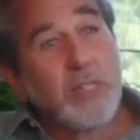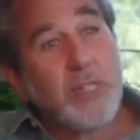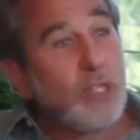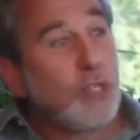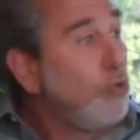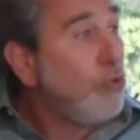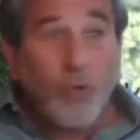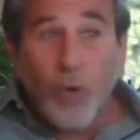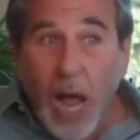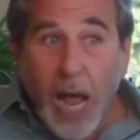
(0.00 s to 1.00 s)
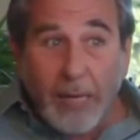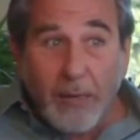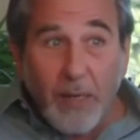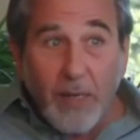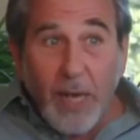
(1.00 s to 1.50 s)
obviously you
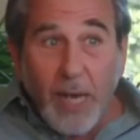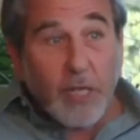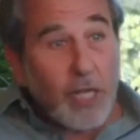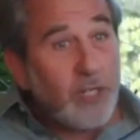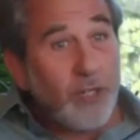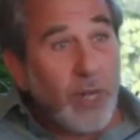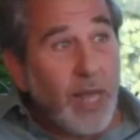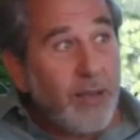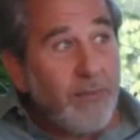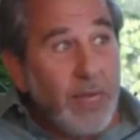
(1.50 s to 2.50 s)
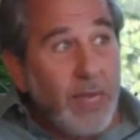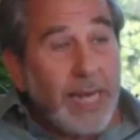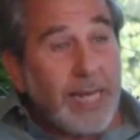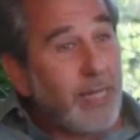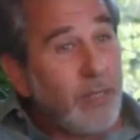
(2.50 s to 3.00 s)
tried to change your life
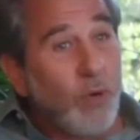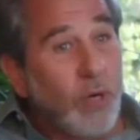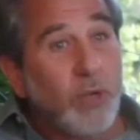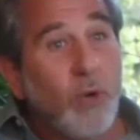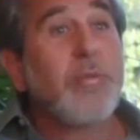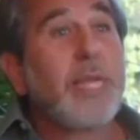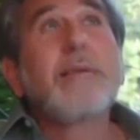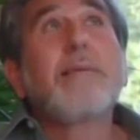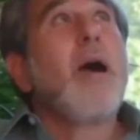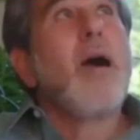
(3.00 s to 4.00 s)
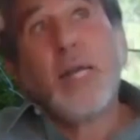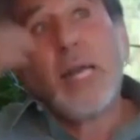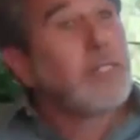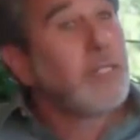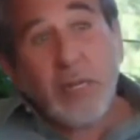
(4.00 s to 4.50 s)
and it didn't work, so only God
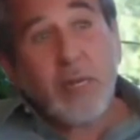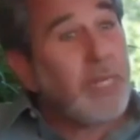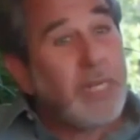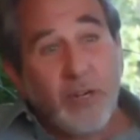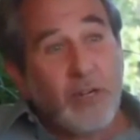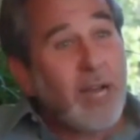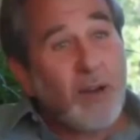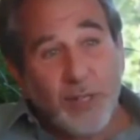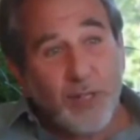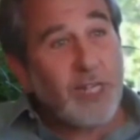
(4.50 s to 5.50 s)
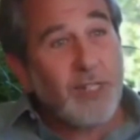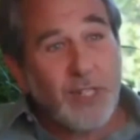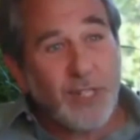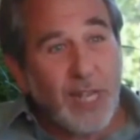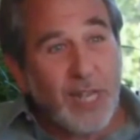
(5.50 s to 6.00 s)
has to come in here now and change
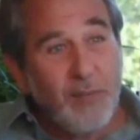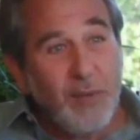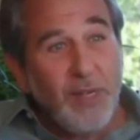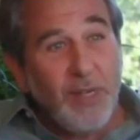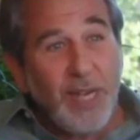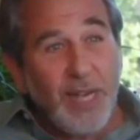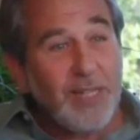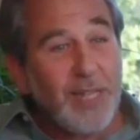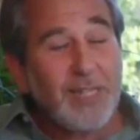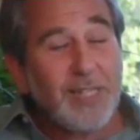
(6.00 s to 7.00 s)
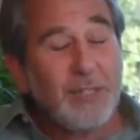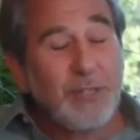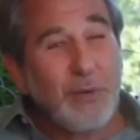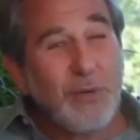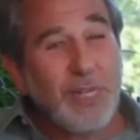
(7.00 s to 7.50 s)
the tape. And the
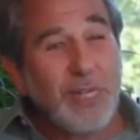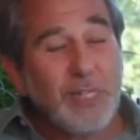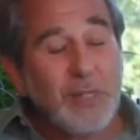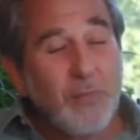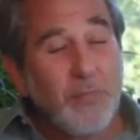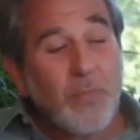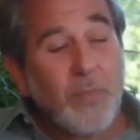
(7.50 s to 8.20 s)
joke is,